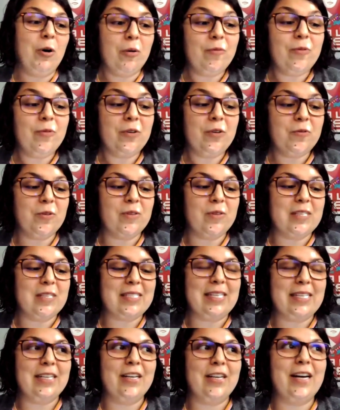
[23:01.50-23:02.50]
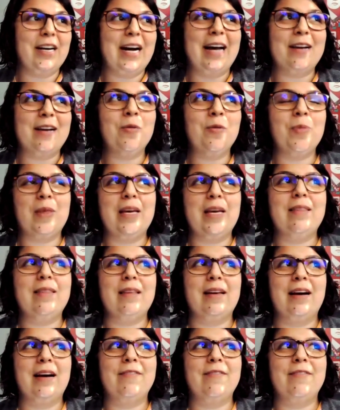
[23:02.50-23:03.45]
hopeful for this year. I don't think the